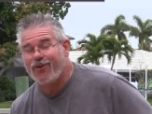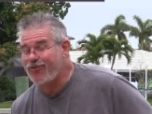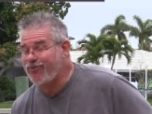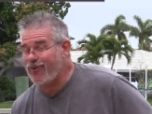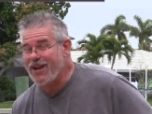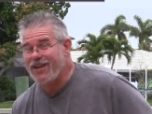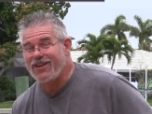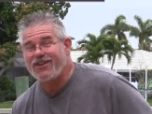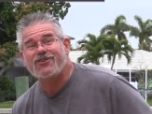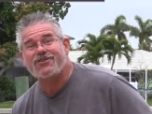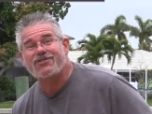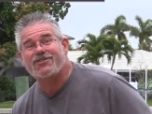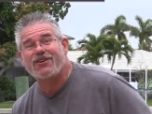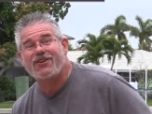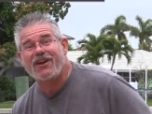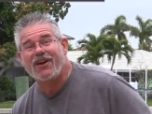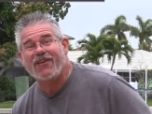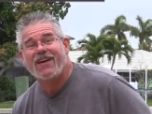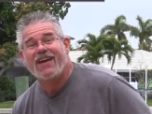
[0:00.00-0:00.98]
Great, you're
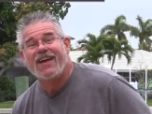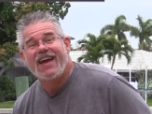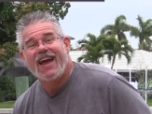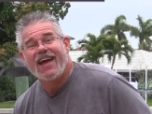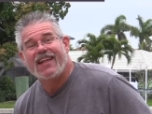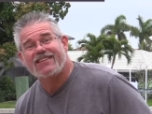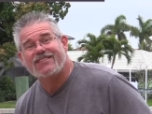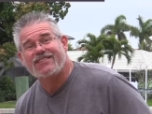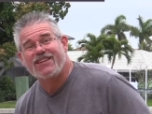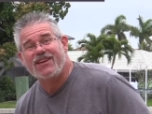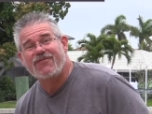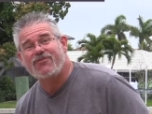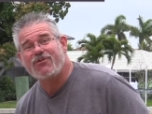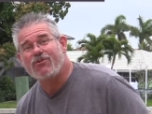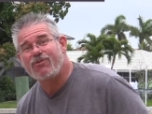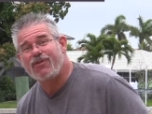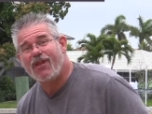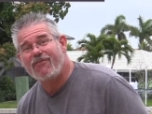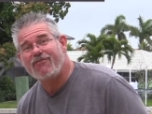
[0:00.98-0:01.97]
still here. Hey, listen, if
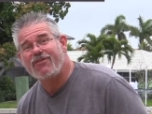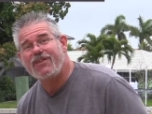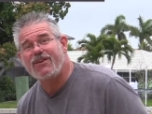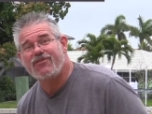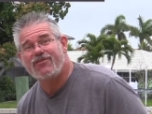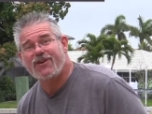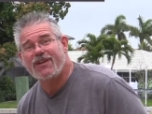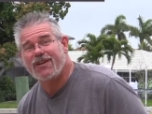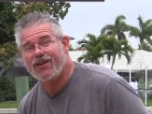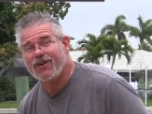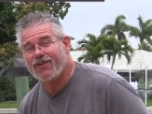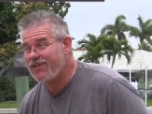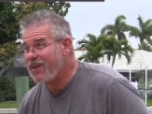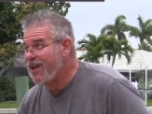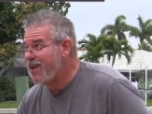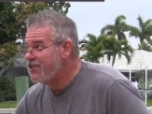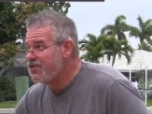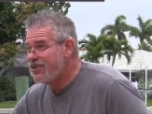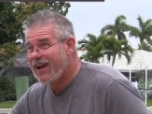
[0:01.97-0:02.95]
you love these
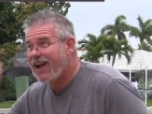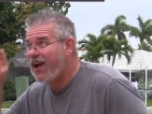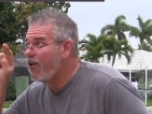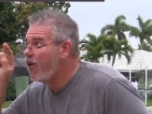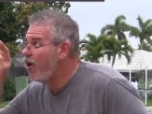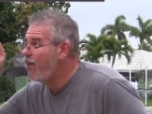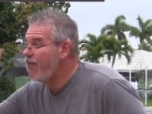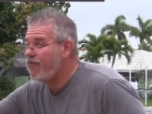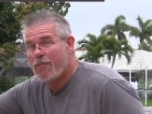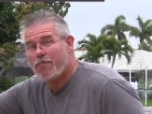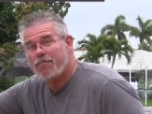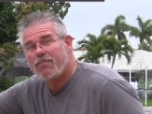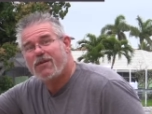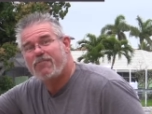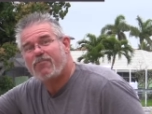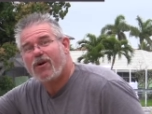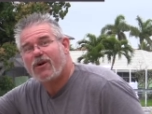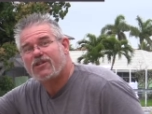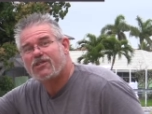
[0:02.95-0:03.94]
videos, check out all of our
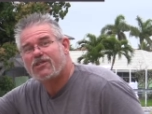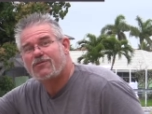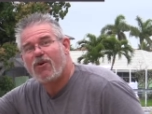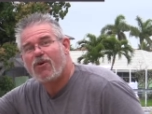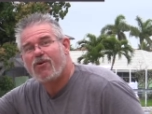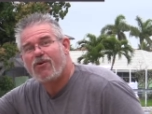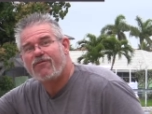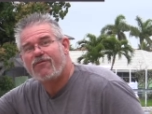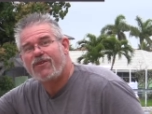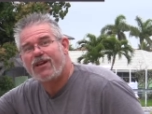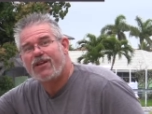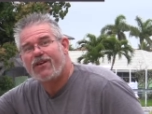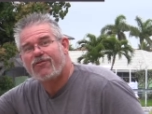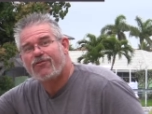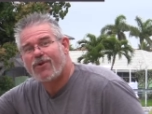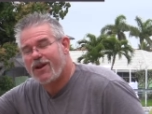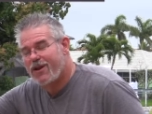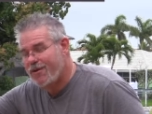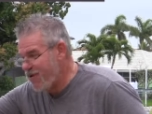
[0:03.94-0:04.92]
Pit Boss Smoker
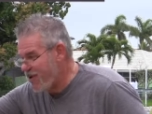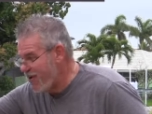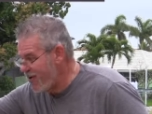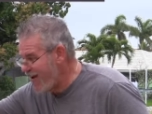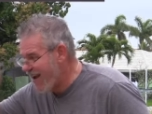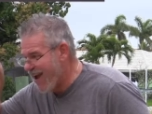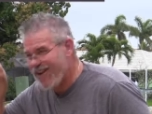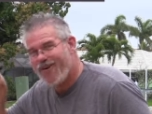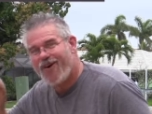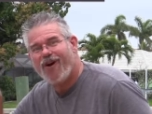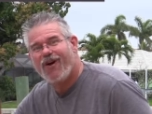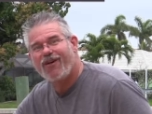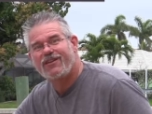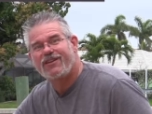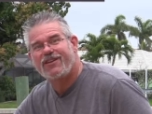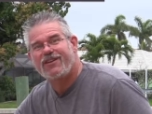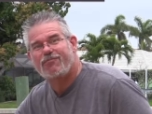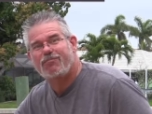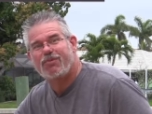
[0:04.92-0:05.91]
videos right up here and all
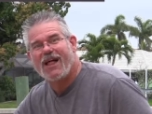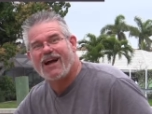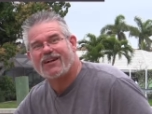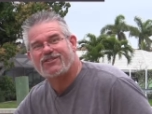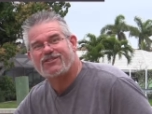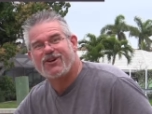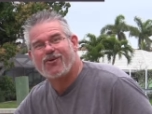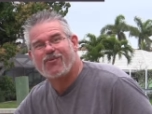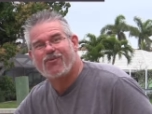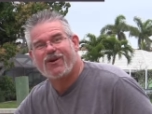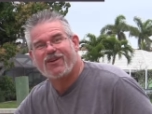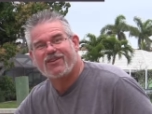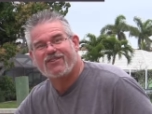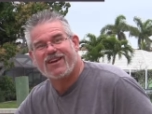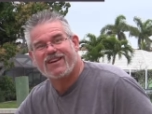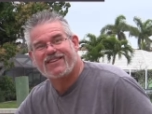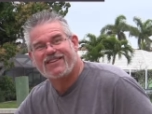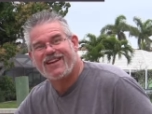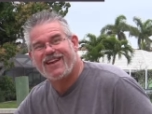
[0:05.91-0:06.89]
of these Blackstone
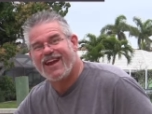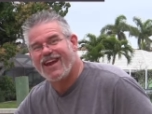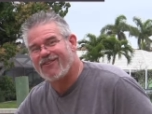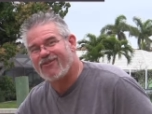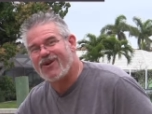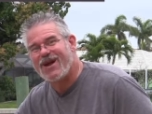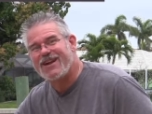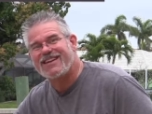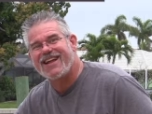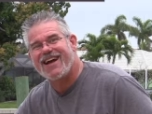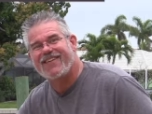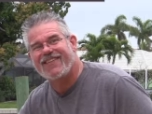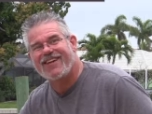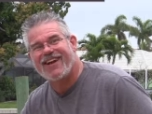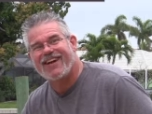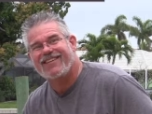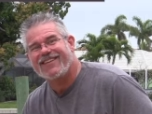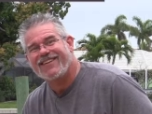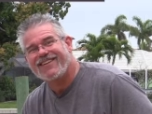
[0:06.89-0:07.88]
ones like today, right down
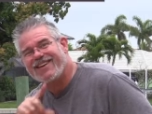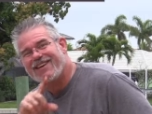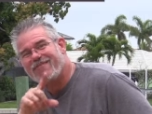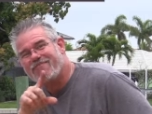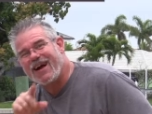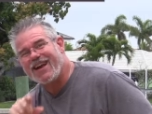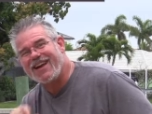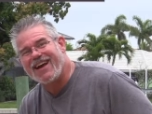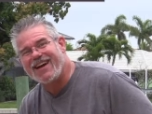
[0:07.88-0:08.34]
there. Bye